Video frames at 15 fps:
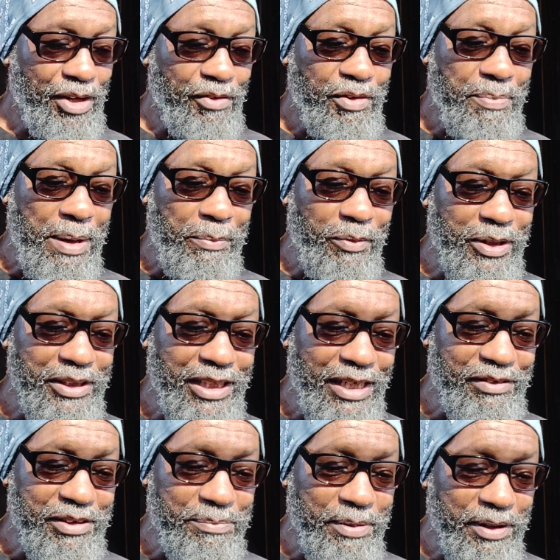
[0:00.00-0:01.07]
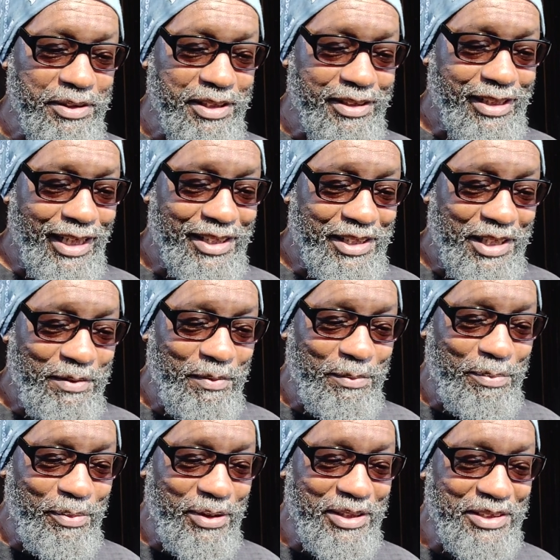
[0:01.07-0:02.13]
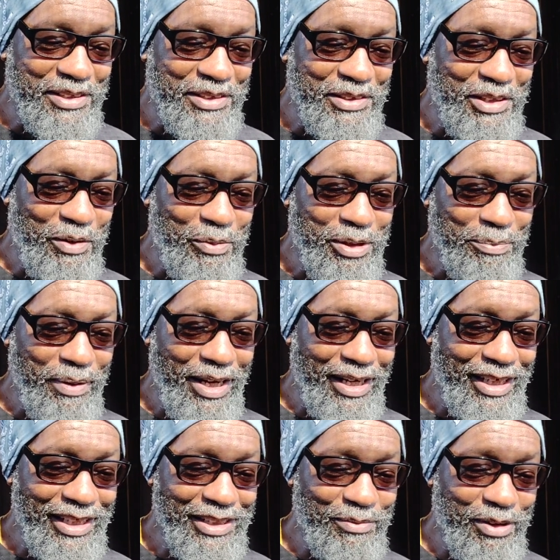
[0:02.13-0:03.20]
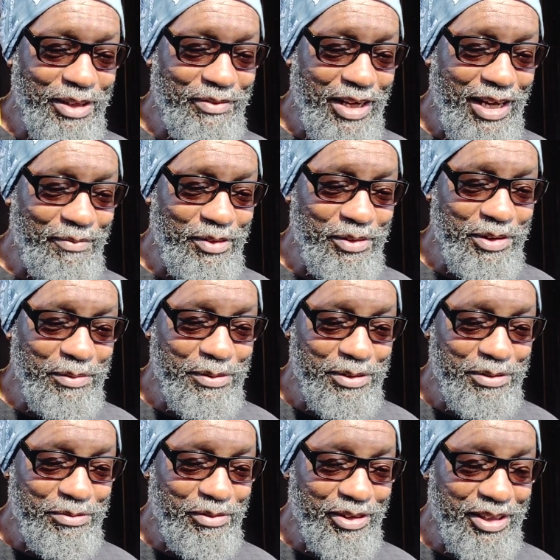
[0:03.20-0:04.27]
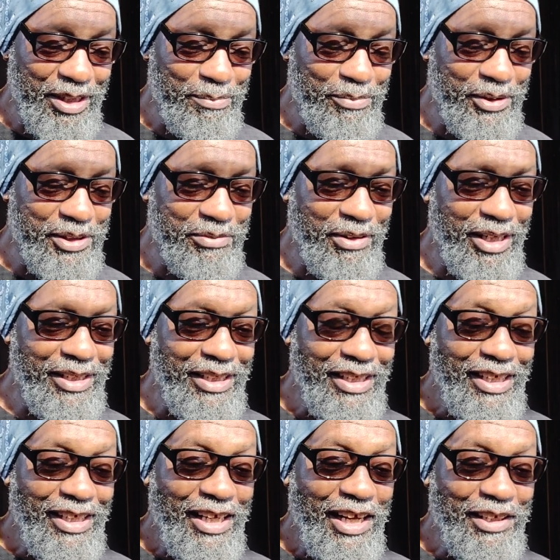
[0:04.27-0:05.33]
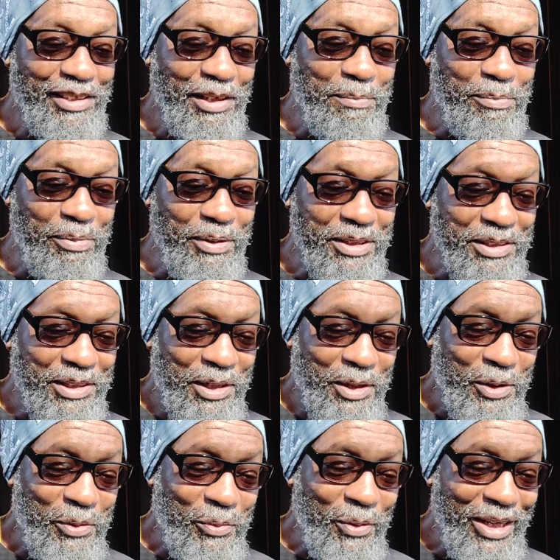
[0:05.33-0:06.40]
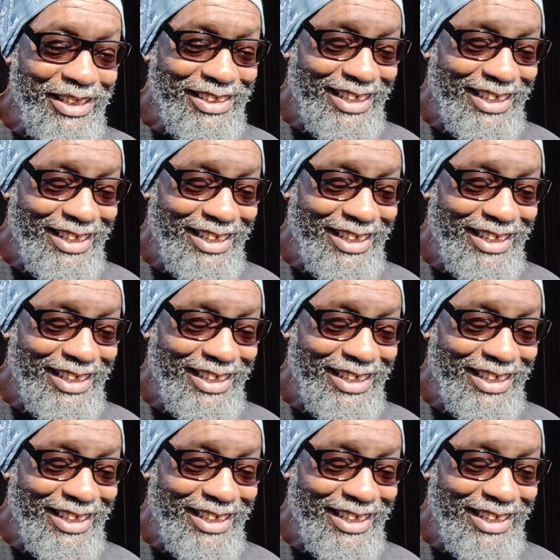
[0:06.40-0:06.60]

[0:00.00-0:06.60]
remember when Dave Chappelle did that thing with Prince, you know, with the pancakes, whatever have you, and he was just like Prince, right? And then Prince went